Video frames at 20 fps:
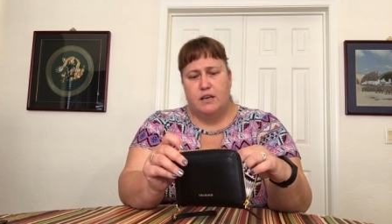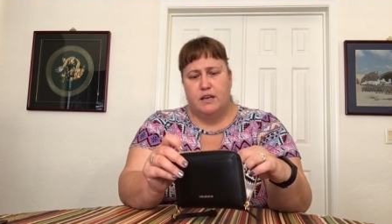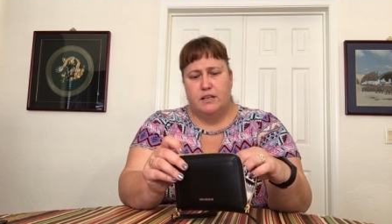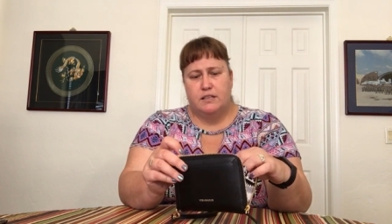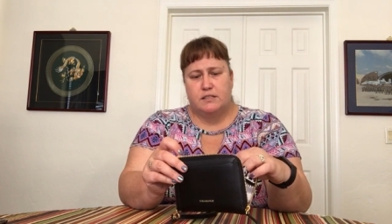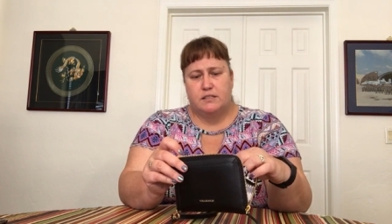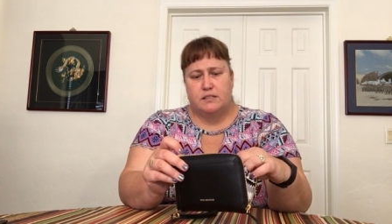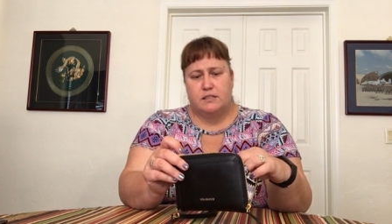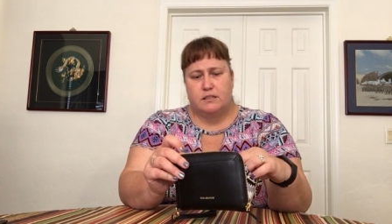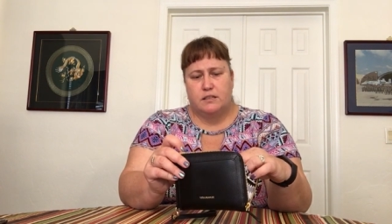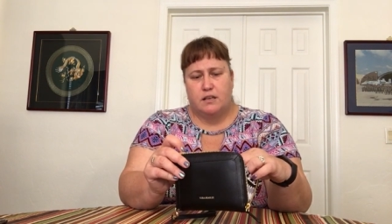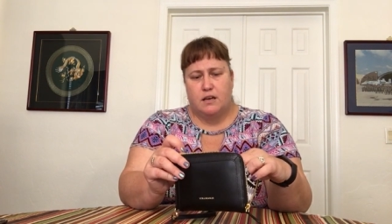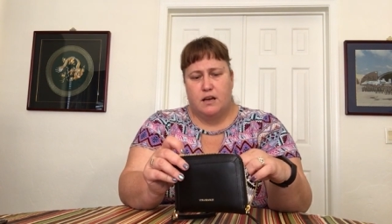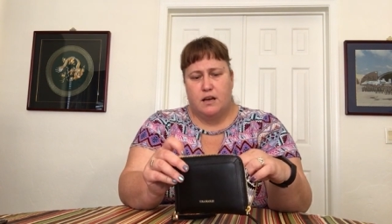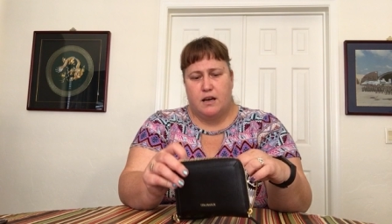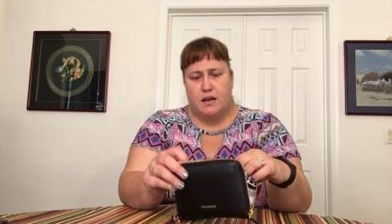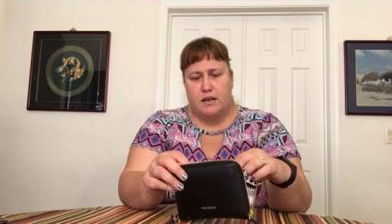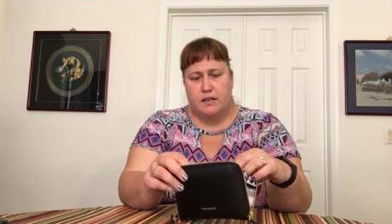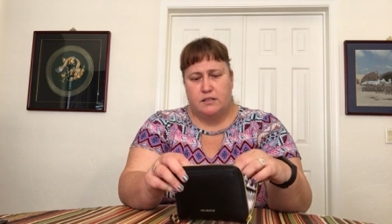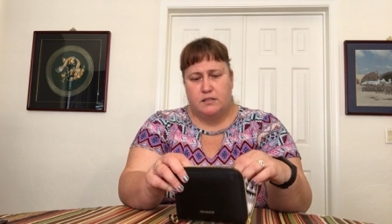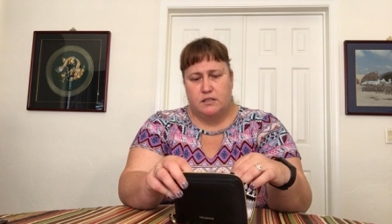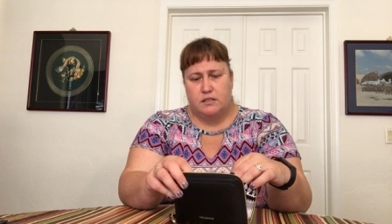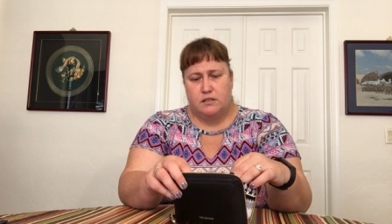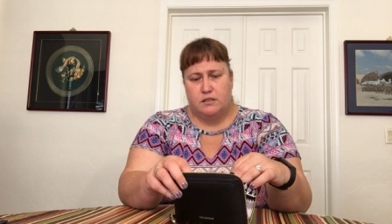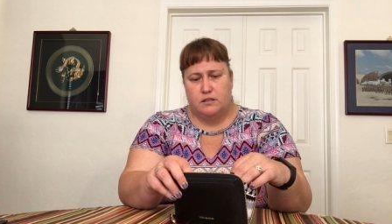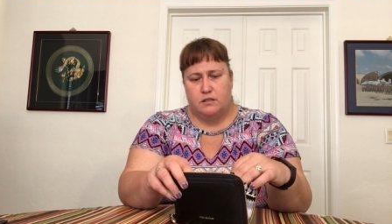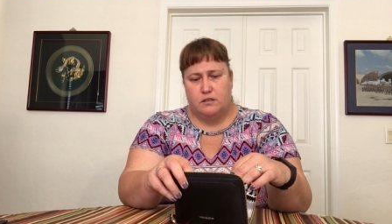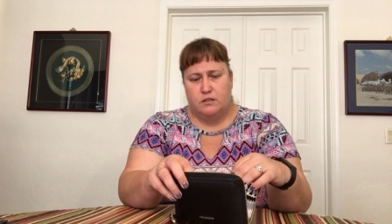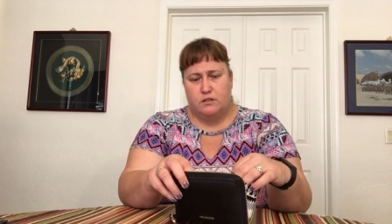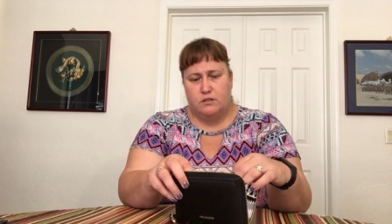It's got
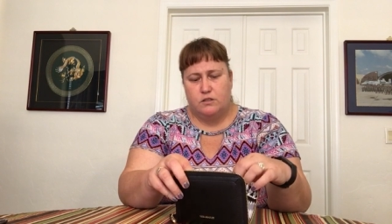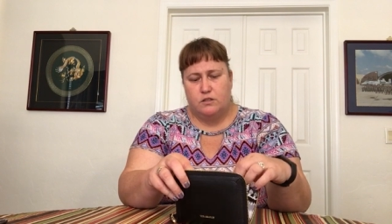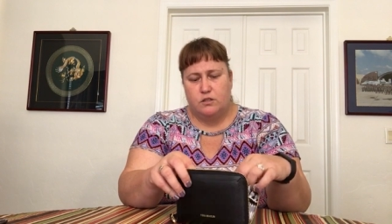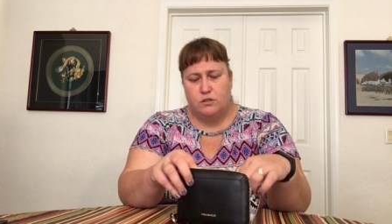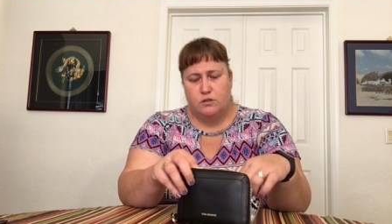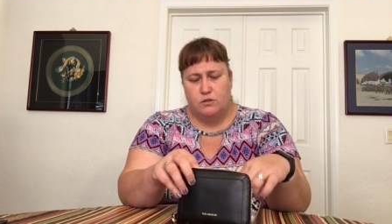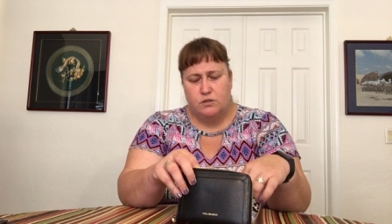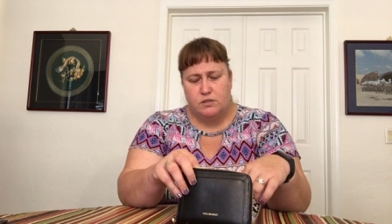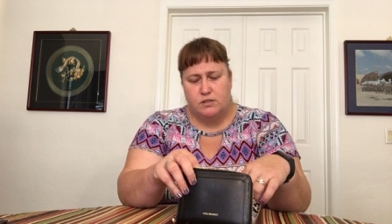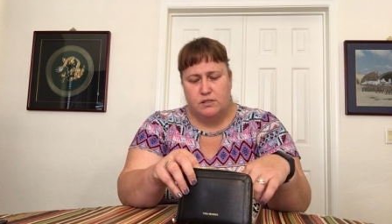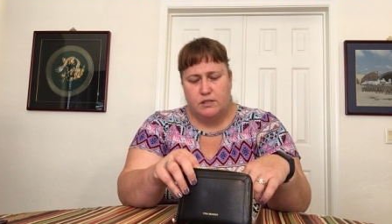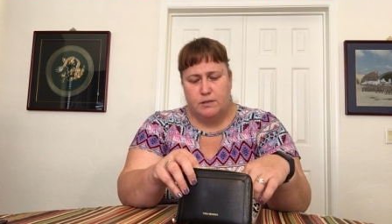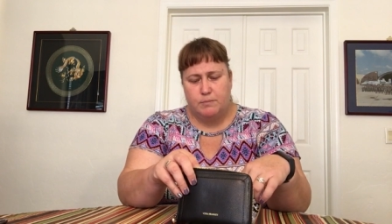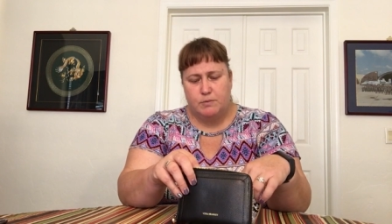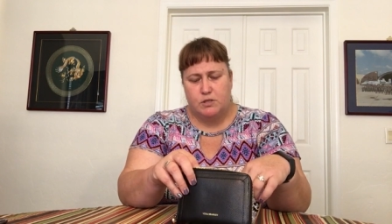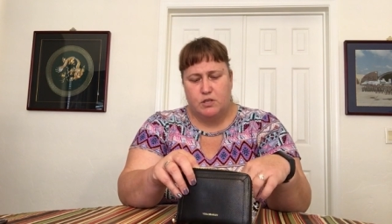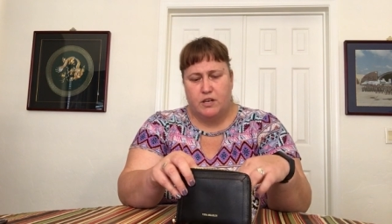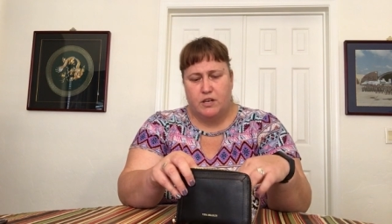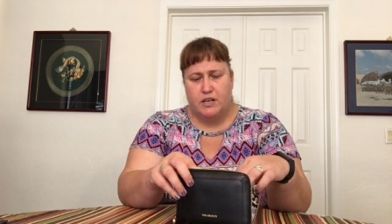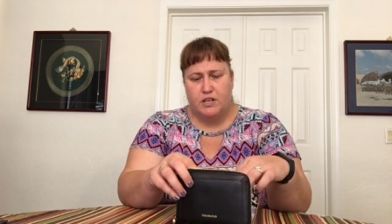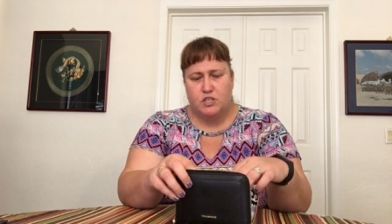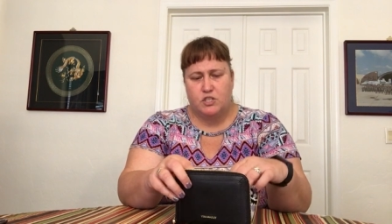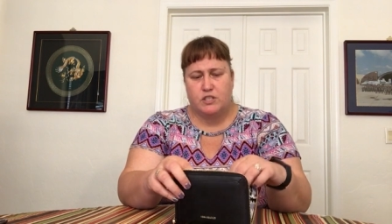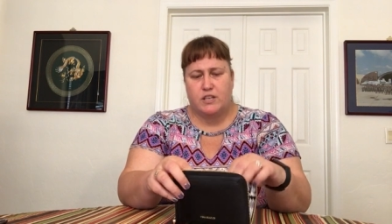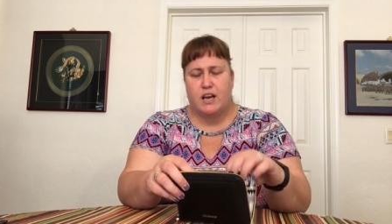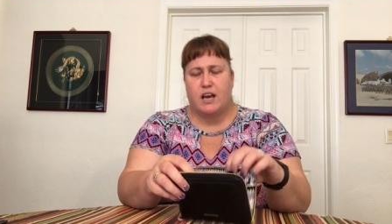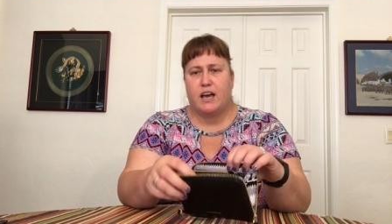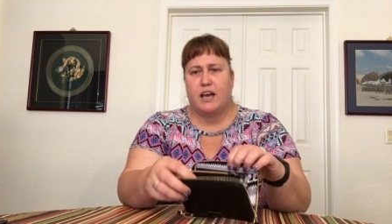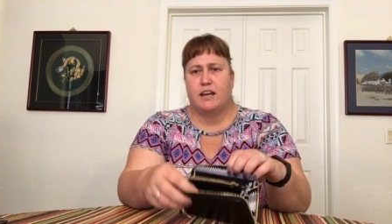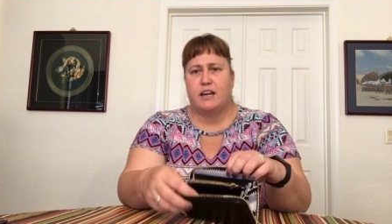two slips on each
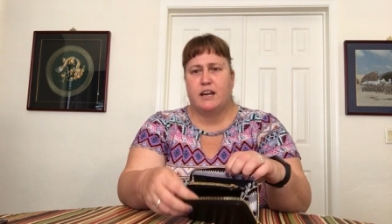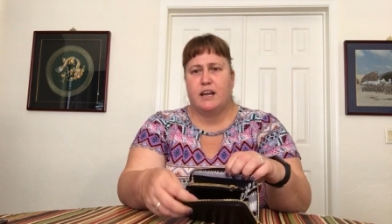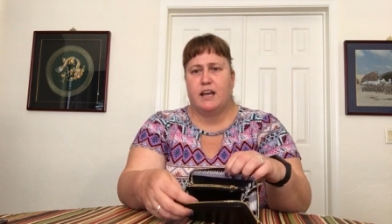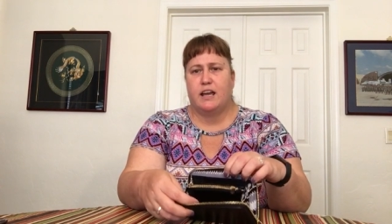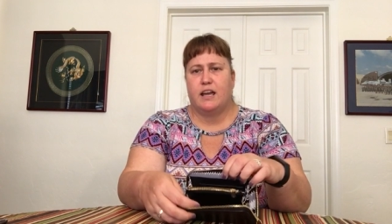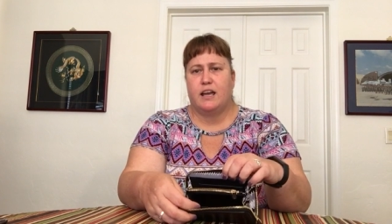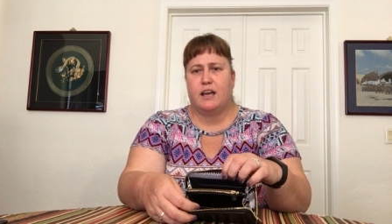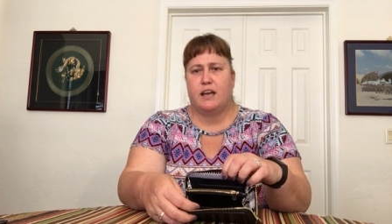side